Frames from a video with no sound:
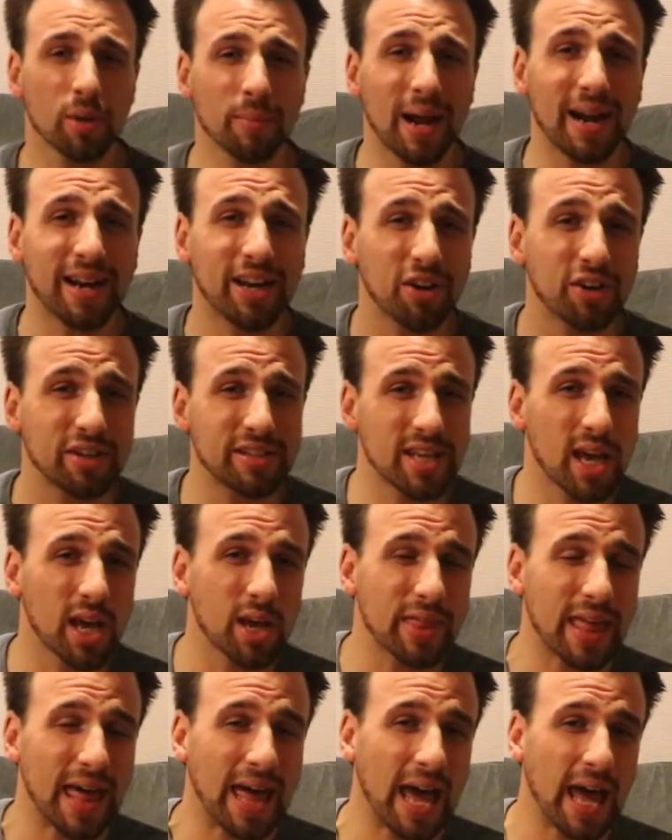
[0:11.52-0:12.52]
I'm not here to tell
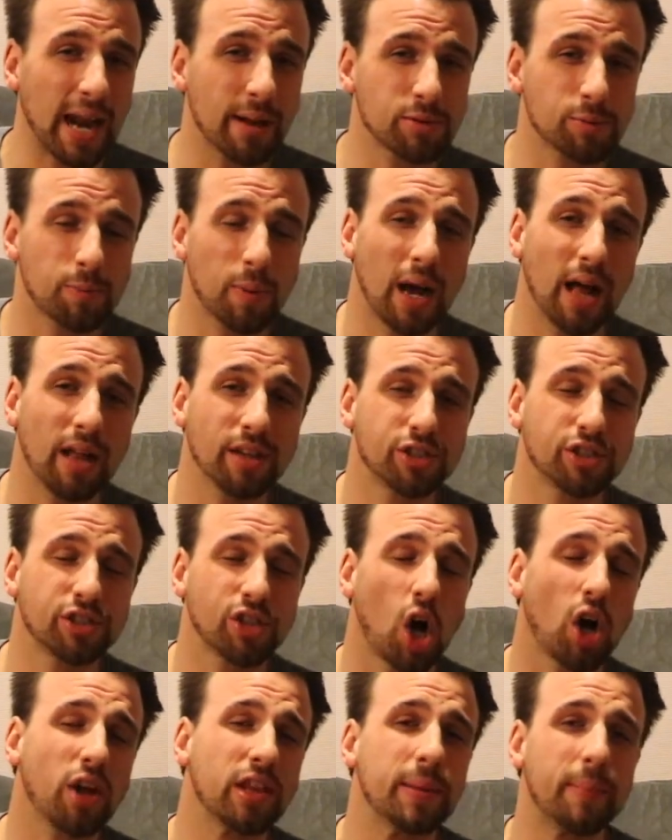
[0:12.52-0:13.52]
you that Adams Polishes
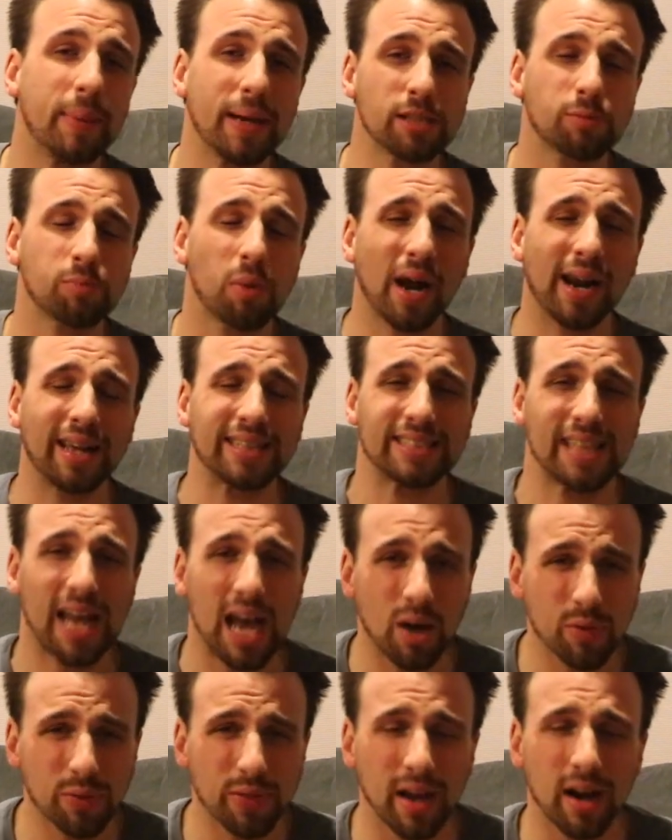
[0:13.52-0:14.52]
are the best products
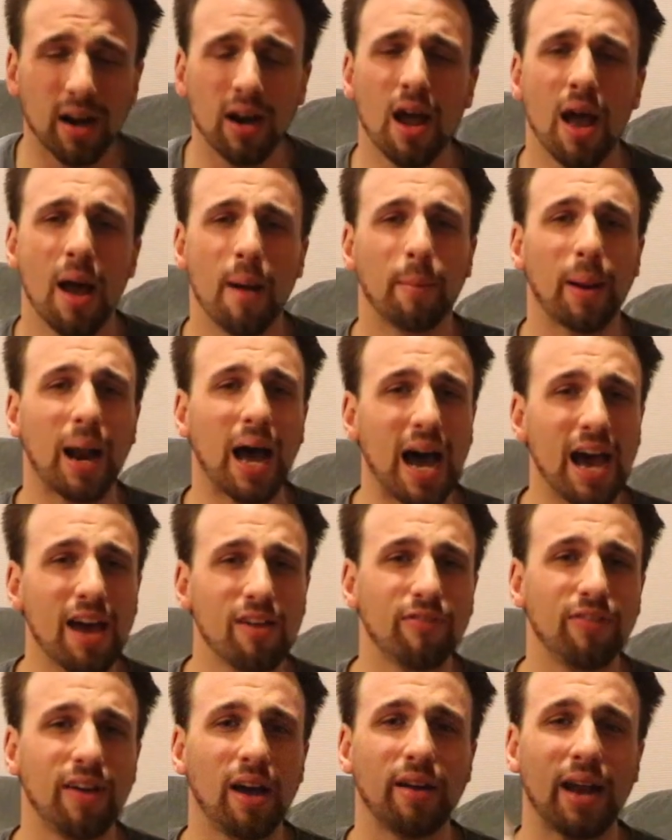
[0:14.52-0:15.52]
out there, but I
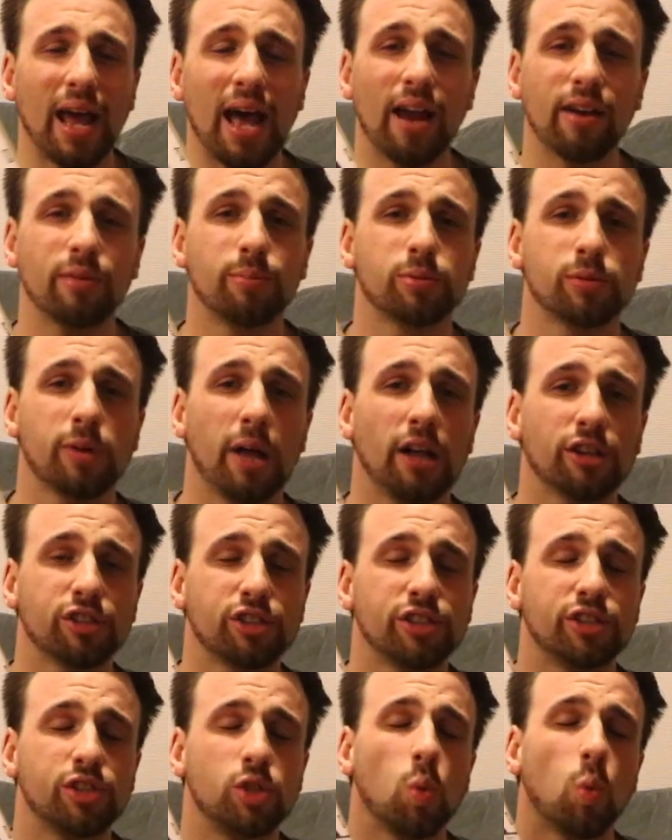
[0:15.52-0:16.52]
have found Adams
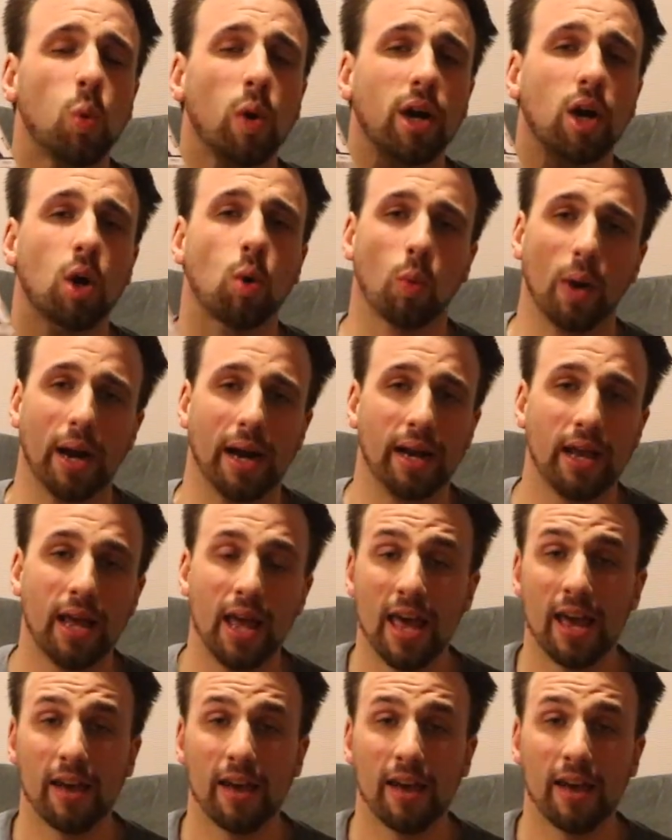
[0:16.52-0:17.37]
Polishes to work great.